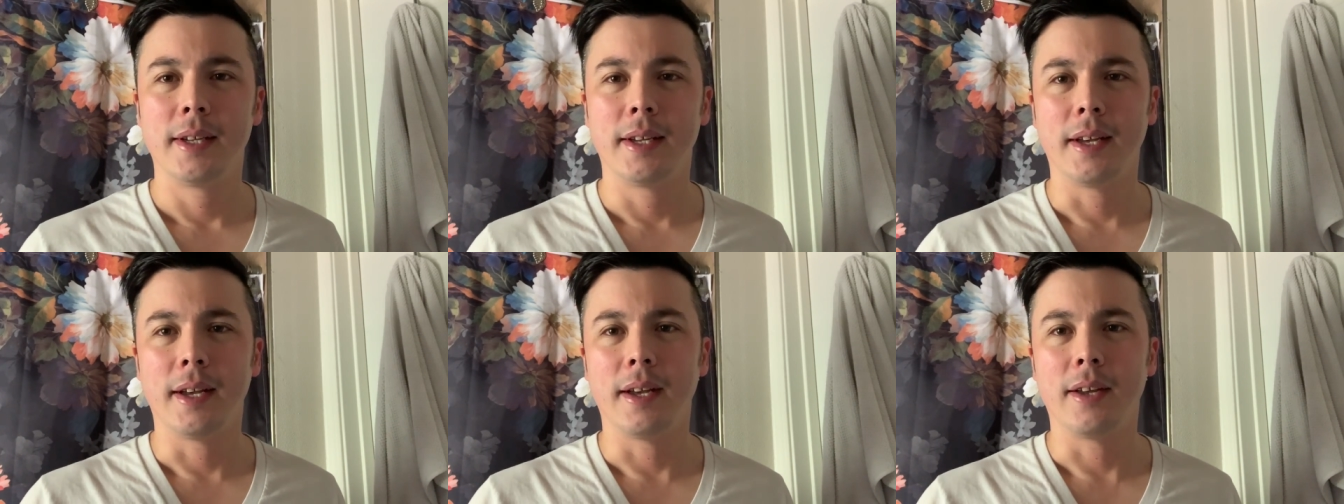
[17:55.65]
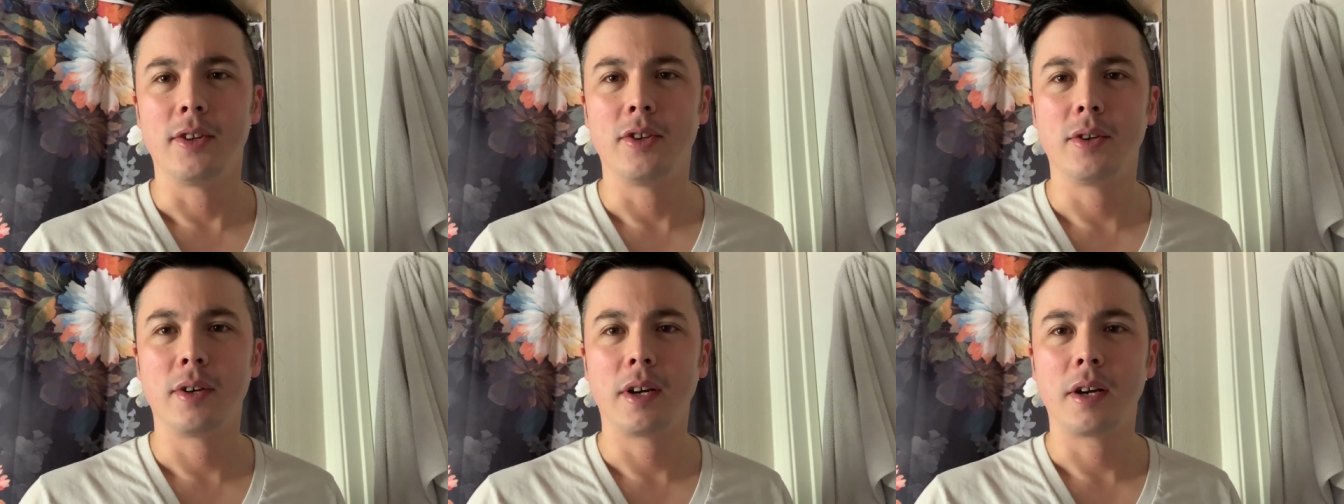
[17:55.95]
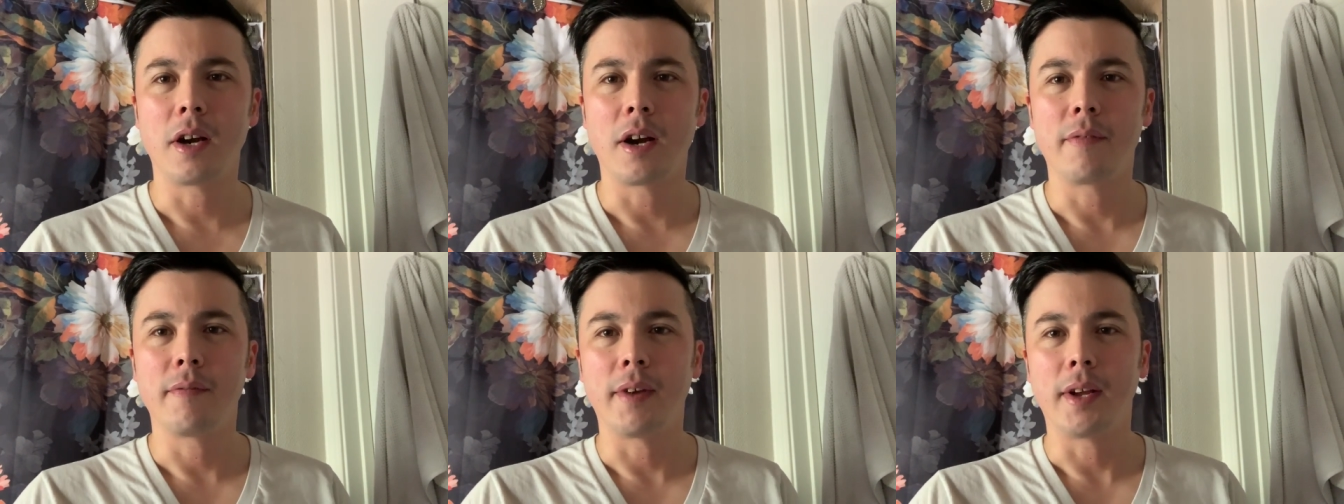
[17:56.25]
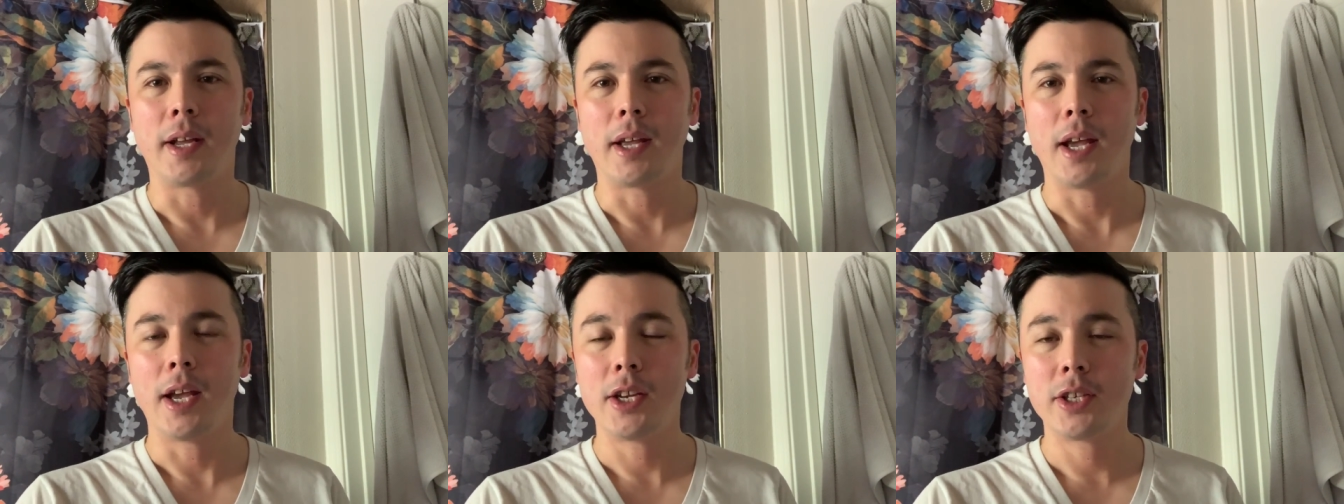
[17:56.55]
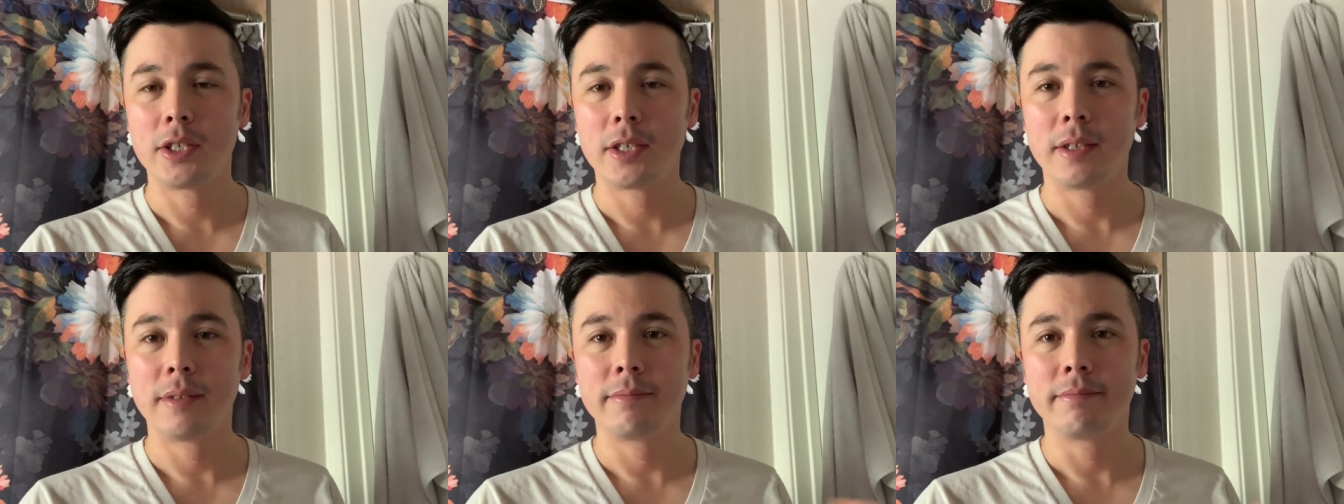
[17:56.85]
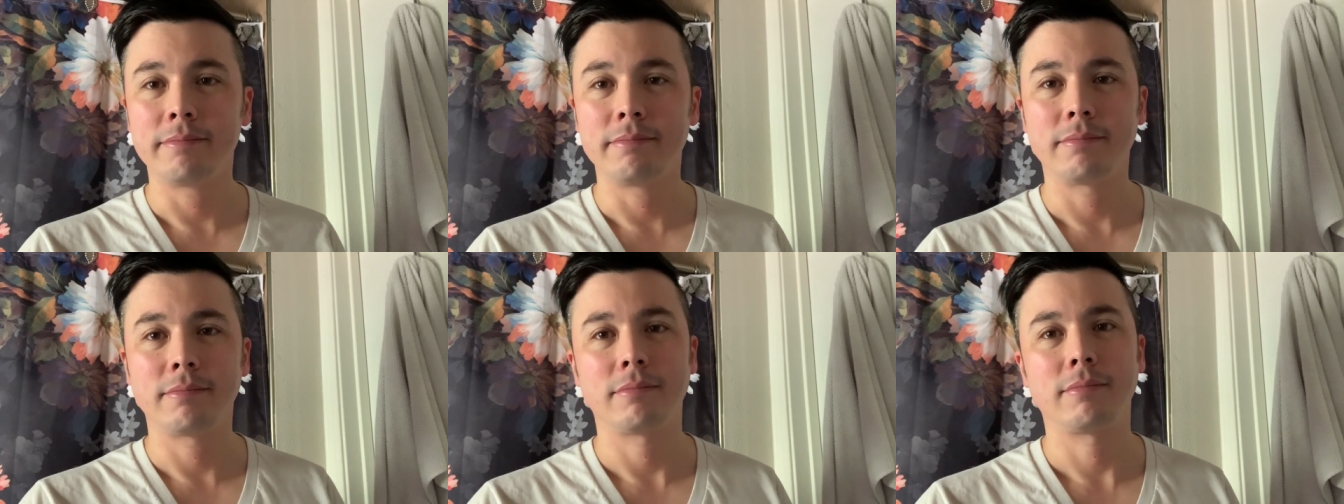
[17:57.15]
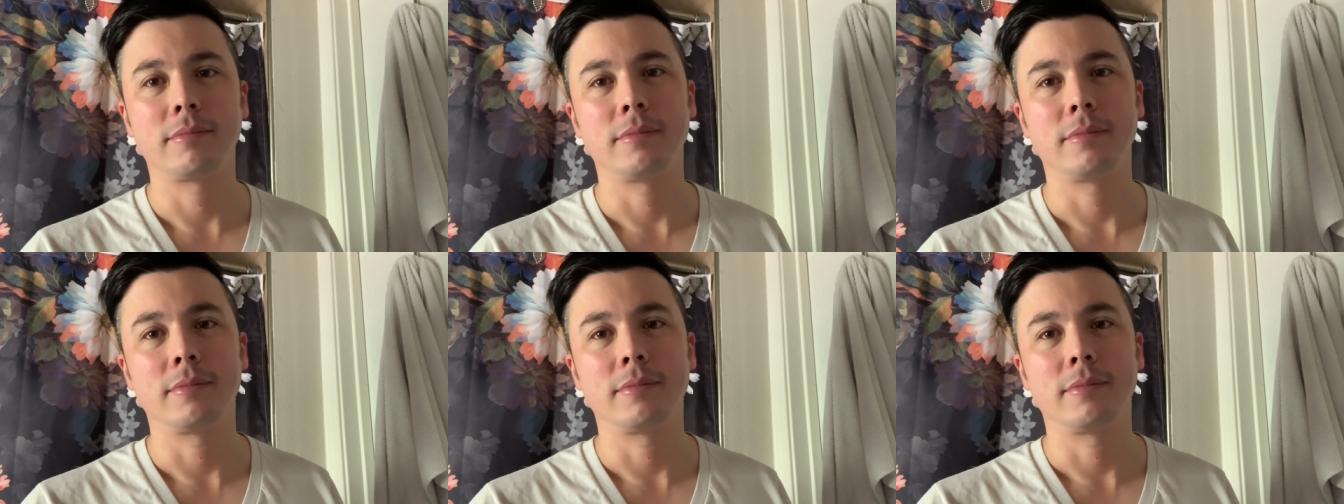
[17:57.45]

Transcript: uh, during our vacation.